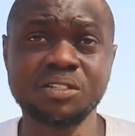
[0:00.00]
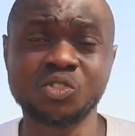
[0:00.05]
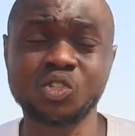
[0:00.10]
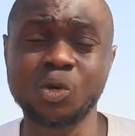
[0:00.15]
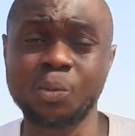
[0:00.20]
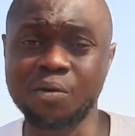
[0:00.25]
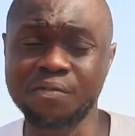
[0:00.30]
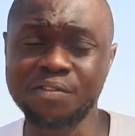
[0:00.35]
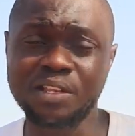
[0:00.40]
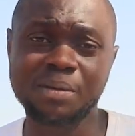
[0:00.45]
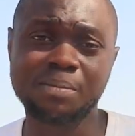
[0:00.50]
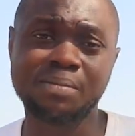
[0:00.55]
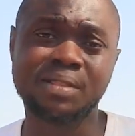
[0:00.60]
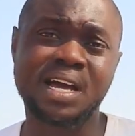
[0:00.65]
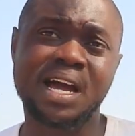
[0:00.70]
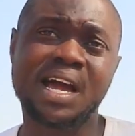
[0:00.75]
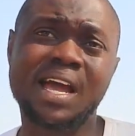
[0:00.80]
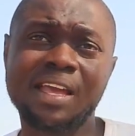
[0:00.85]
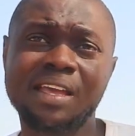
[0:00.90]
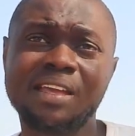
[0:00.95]
Some of them
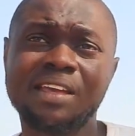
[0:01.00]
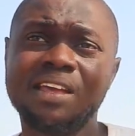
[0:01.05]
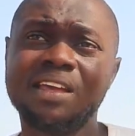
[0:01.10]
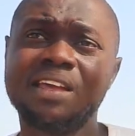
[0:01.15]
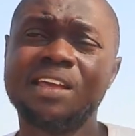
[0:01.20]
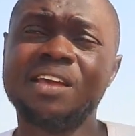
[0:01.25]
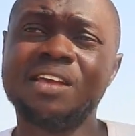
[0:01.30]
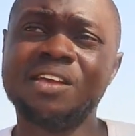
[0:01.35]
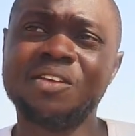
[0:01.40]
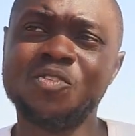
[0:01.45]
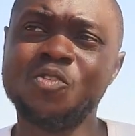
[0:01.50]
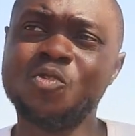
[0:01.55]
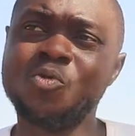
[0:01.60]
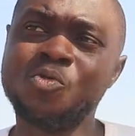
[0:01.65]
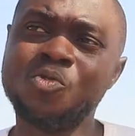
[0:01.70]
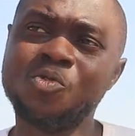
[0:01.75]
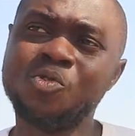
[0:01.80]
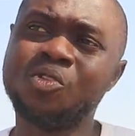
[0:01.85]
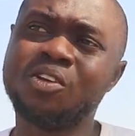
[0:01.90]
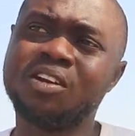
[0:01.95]
die. You
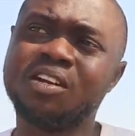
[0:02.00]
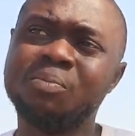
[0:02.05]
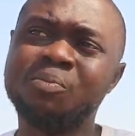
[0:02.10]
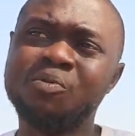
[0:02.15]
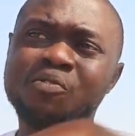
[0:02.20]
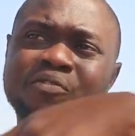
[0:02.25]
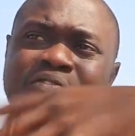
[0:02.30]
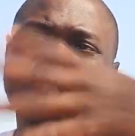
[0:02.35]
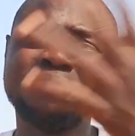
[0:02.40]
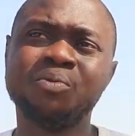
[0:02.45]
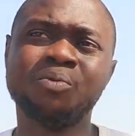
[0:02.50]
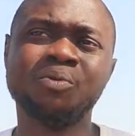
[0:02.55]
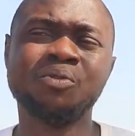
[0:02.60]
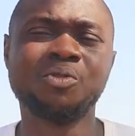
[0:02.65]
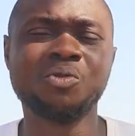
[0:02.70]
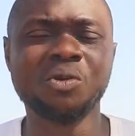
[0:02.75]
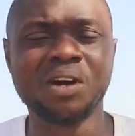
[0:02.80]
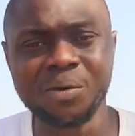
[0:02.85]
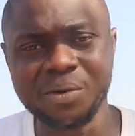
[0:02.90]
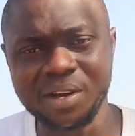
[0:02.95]

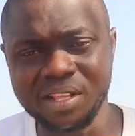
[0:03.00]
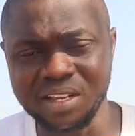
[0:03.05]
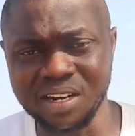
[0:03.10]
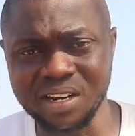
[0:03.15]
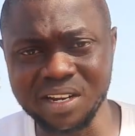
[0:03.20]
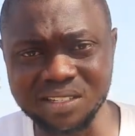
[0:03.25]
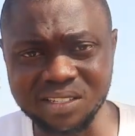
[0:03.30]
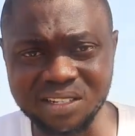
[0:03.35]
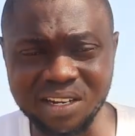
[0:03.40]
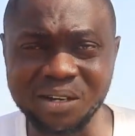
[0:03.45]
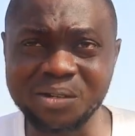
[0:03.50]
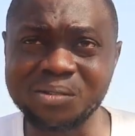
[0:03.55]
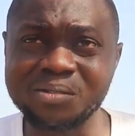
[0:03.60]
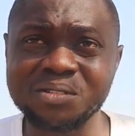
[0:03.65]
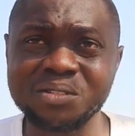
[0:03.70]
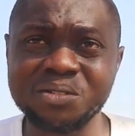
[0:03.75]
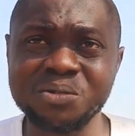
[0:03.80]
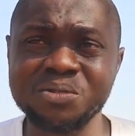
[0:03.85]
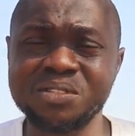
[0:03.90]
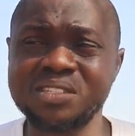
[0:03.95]
won't throw away the rest now.
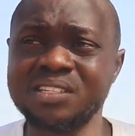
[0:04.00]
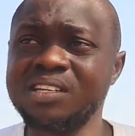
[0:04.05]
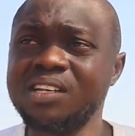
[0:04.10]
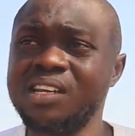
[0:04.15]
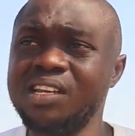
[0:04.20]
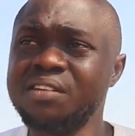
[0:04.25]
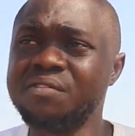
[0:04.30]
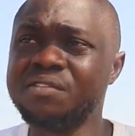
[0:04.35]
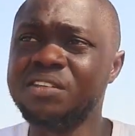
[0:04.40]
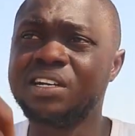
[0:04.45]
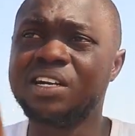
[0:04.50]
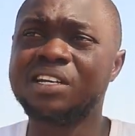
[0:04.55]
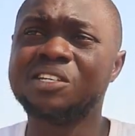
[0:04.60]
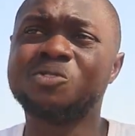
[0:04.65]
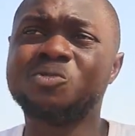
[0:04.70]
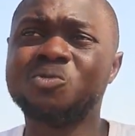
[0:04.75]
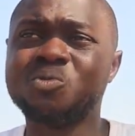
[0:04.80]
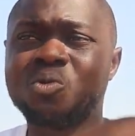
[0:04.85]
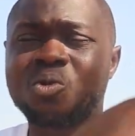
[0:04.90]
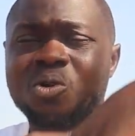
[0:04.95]
You will still leave the
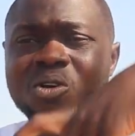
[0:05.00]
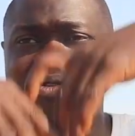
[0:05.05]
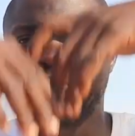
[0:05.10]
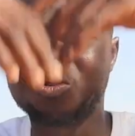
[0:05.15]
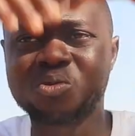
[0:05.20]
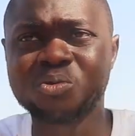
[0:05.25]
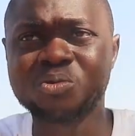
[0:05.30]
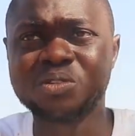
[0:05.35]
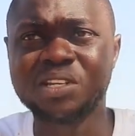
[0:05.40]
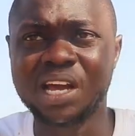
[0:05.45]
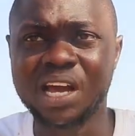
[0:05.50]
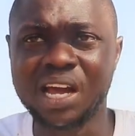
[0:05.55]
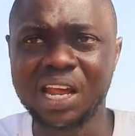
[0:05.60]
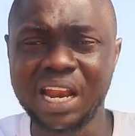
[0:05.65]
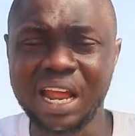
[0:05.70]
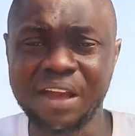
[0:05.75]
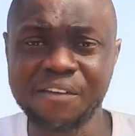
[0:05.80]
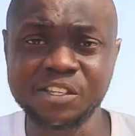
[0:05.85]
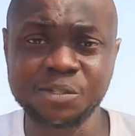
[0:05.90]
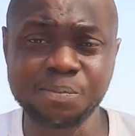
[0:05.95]
rest to run through their
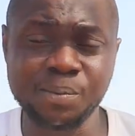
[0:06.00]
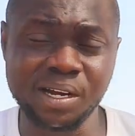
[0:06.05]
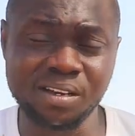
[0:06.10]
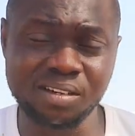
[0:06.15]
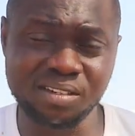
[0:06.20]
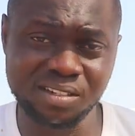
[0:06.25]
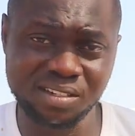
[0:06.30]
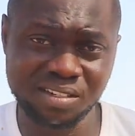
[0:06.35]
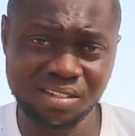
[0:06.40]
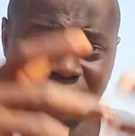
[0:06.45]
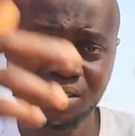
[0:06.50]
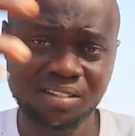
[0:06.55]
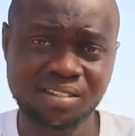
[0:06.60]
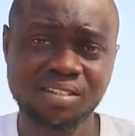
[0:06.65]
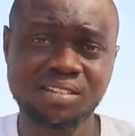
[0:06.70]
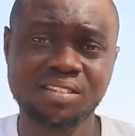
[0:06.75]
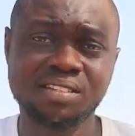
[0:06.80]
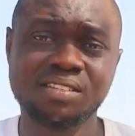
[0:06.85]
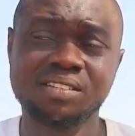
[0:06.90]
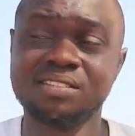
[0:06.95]
lifespan
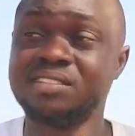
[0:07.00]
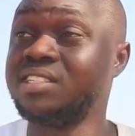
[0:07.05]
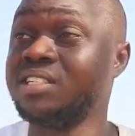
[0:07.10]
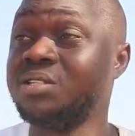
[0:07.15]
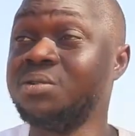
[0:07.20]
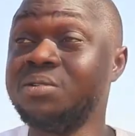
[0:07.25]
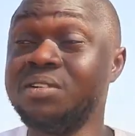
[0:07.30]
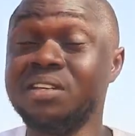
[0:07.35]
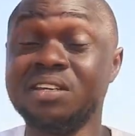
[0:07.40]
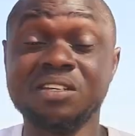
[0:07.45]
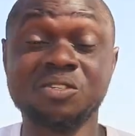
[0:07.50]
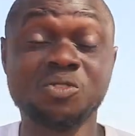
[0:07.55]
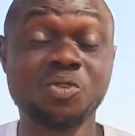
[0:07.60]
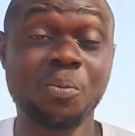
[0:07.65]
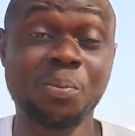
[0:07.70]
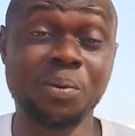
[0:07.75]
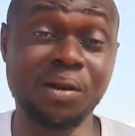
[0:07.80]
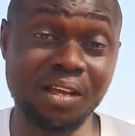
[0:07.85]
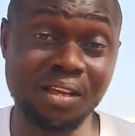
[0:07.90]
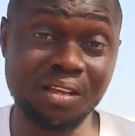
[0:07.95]
till they
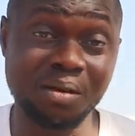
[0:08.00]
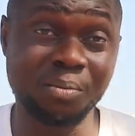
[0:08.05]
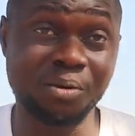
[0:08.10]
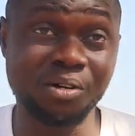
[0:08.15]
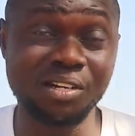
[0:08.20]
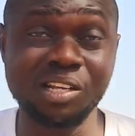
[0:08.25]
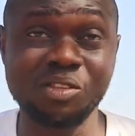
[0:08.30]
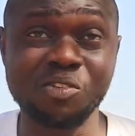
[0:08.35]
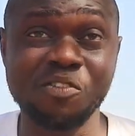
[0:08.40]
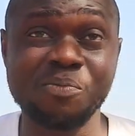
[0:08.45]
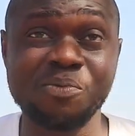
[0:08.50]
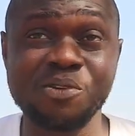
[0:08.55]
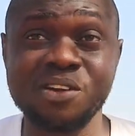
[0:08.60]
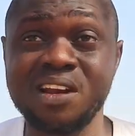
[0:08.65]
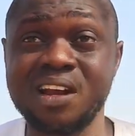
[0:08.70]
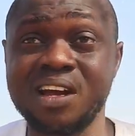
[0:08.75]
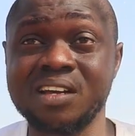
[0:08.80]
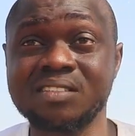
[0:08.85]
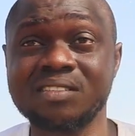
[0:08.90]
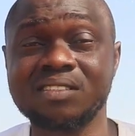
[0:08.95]
stop laying. But that of
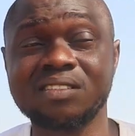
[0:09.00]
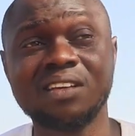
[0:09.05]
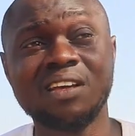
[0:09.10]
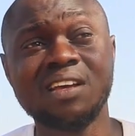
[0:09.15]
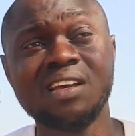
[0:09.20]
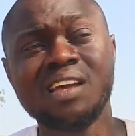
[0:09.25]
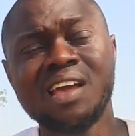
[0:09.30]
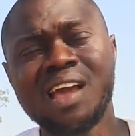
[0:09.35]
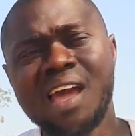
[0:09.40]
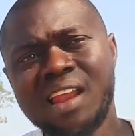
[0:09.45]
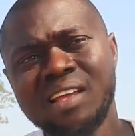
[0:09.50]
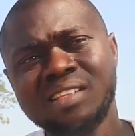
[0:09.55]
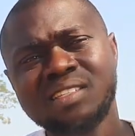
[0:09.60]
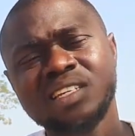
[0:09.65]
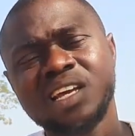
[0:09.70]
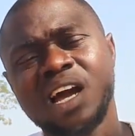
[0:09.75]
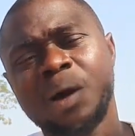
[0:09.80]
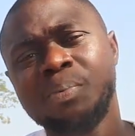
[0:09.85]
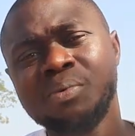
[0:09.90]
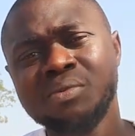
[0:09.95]
broilers,
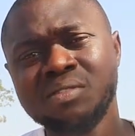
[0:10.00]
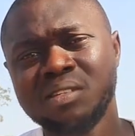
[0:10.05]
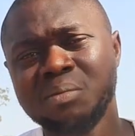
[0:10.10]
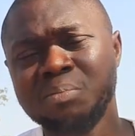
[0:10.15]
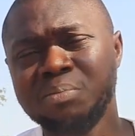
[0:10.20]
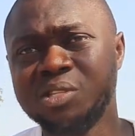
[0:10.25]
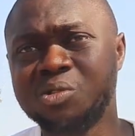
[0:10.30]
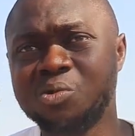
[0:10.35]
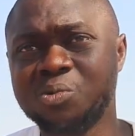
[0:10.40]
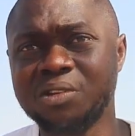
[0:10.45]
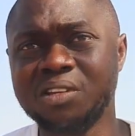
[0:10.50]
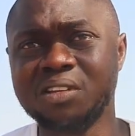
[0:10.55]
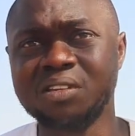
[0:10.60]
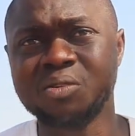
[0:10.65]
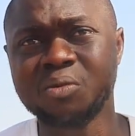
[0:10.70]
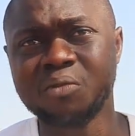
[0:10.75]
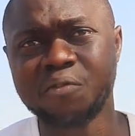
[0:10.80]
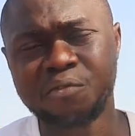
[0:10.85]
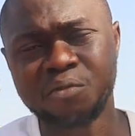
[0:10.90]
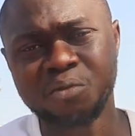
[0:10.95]
anything happens in between,
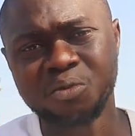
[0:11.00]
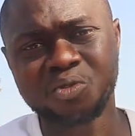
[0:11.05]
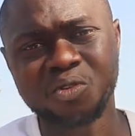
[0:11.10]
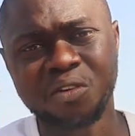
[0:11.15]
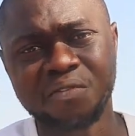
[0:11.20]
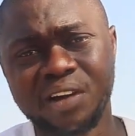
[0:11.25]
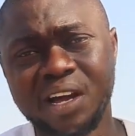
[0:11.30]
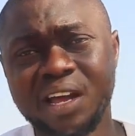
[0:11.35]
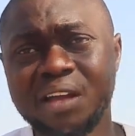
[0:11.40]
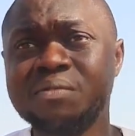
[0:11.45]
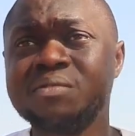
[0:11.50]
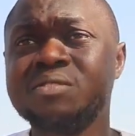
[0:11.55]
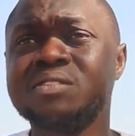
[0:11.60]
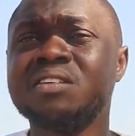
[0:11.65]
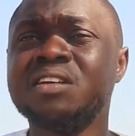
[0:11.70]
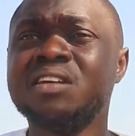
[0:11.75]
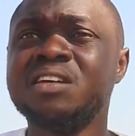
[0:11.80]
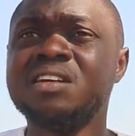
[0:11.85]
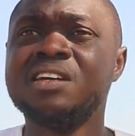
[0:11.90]
few survives.